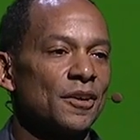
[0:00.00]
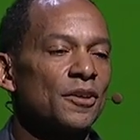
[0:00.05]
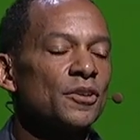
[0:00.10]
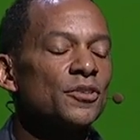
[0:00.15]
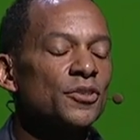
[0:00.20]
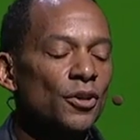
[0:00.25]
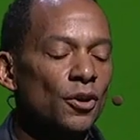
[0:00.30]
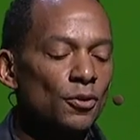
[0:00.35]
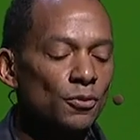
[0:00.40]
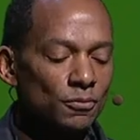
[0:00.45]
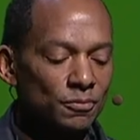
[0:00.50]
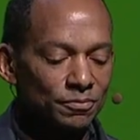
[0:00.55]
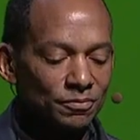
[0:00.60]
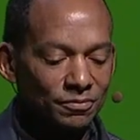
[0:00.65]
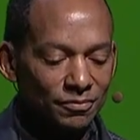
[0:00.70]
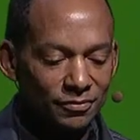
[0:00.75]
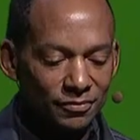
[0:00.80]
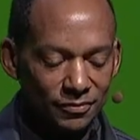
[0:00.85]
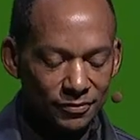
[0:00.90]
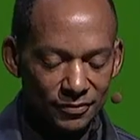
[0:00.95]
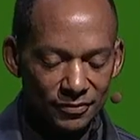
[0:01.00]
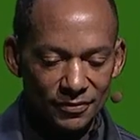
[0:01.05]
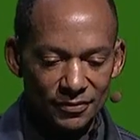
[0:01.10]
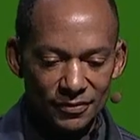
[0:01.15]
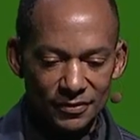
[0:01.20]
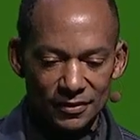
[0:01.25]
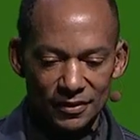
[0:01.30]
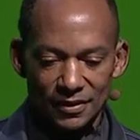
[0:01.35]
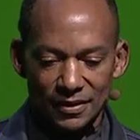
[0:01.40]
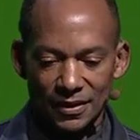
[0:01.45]
So
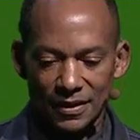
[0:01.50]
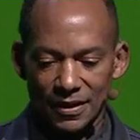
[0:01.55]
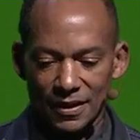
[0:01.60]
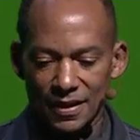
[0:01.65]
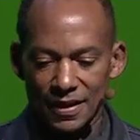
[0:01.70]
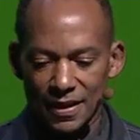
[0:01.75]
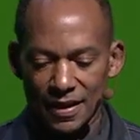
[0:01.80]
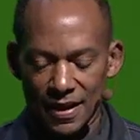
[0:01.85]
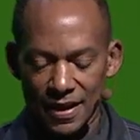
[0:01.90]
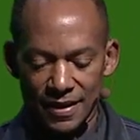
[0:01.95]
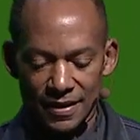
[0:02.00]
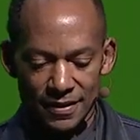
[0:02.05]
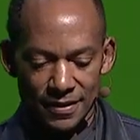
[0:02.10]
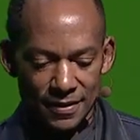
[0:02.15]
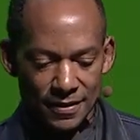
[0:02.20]
I,